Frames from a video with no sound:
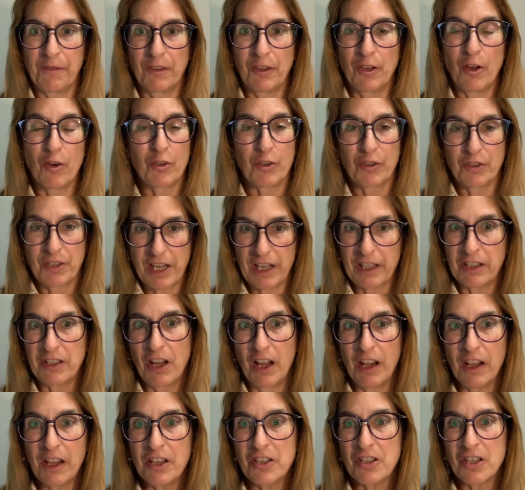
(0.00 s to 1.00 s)
local
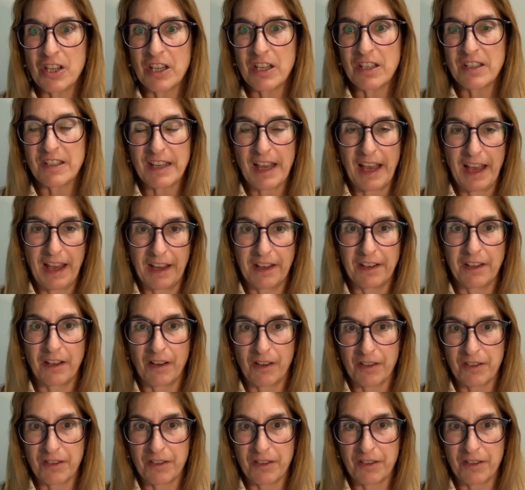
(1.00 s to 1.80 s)
technologies and